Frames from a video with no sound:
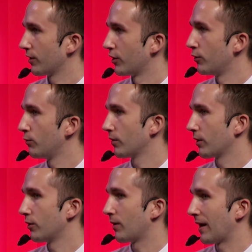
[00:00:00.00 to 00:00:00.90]

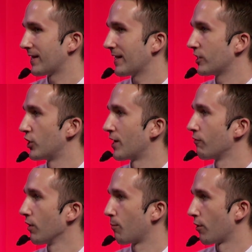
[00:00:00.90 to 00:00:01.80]
you take a
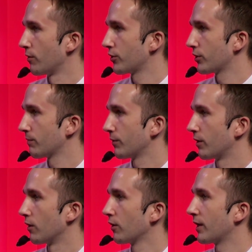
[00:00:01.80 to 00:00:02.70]
general approach?
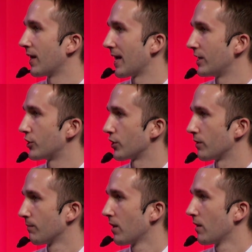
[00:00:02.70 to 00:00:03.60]
Looking at Asia,
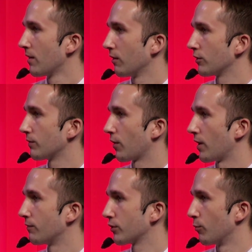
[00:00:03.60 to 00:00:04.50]
lots of
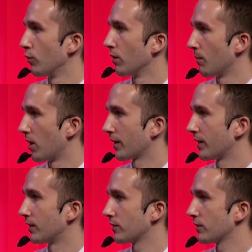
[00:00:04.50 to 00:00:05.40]
kind of smaller
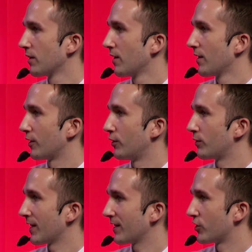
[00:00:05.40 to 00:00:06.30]
markets. Can you
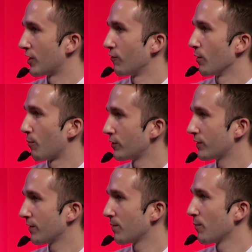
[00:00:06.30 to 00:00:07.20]
take a general approach
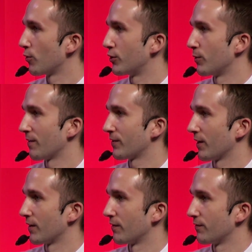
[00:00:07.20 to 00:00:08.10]
to them, or do you have to
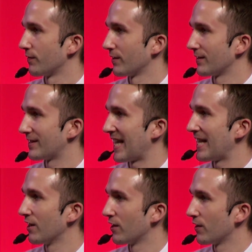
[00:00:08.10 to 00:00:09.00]
kind of
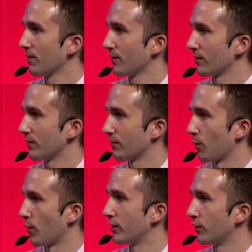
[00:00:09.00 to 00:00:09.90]
tailor the
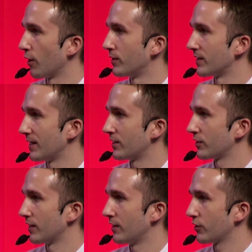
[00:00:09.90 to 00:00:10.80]
way you go into
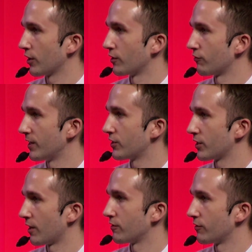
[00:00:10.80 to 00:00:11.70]
each country, each
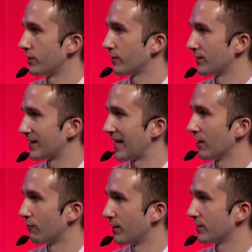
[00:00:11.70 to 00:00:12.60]
territory? Do you have to
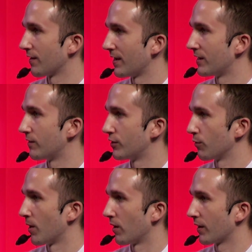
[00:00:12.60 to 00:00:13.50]
tailor it to that individual
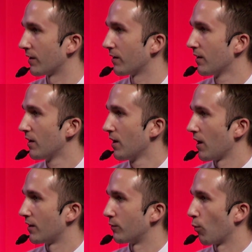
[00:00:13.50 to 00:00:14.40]
market
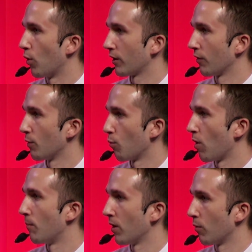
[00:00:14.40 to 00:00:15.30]
and work on them
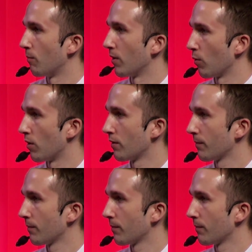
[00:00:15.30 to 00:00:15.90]
one by one?